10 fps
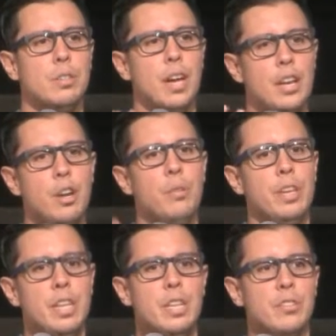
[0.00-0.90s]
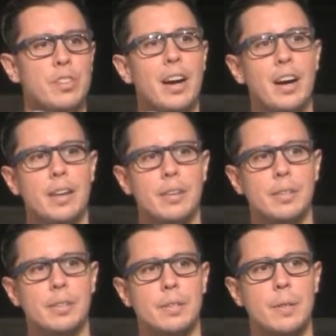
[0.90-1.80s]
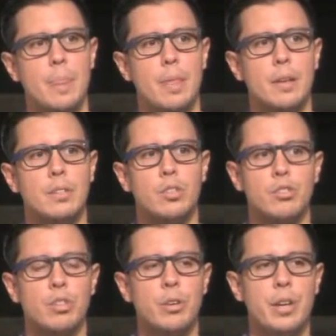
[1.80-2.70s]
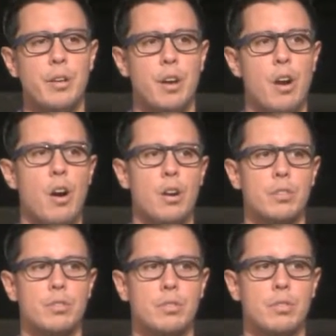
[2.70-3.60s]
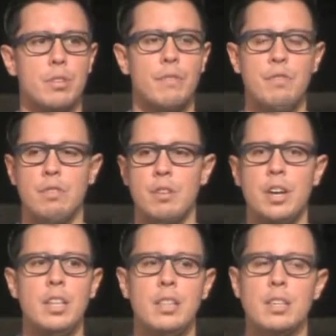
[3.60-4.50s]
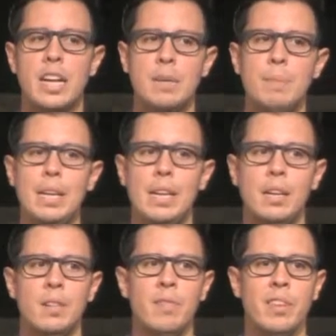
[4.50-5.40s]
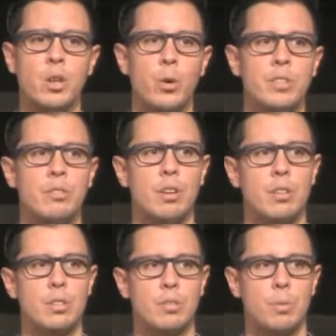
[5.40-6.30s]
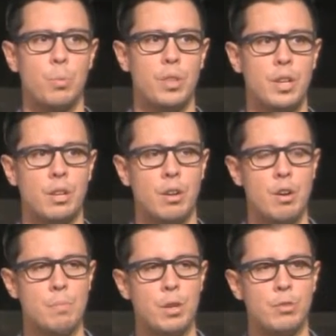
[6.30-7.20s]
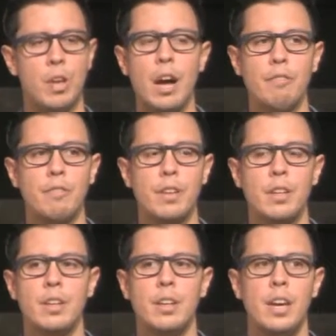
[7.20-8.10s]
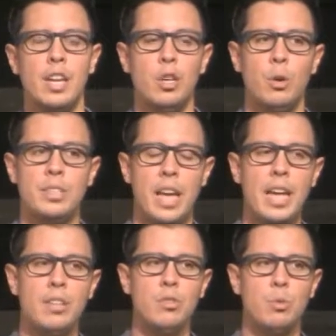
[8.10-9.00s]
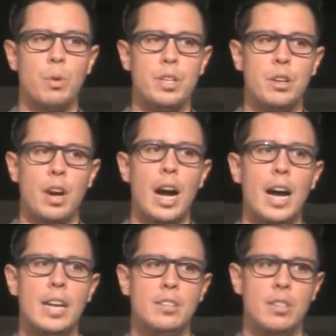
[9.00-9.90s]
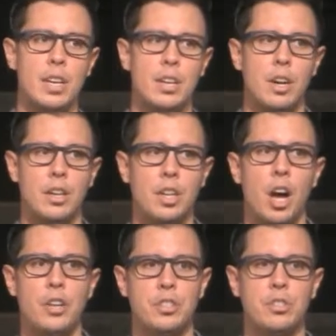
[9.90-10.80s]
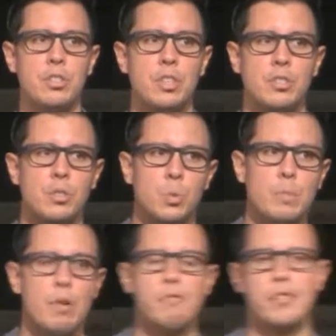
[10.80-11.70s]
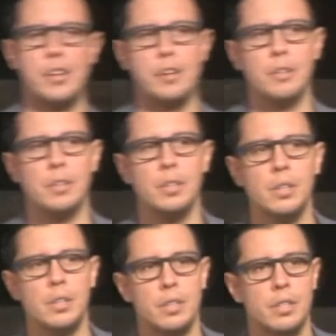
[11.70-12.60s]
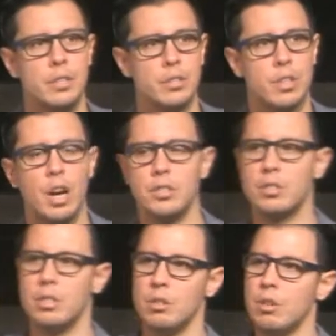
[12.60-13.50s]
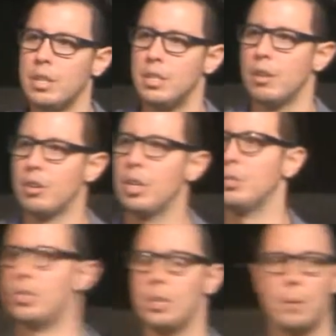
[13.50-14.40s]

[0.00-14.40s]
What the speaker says: and know that He is God, to slow down our hearts. If you're anything like me, noise starts when the alarm goes off, and noise ends when your eyes and unconsciousness sweep over you. There's constant noise in our culture.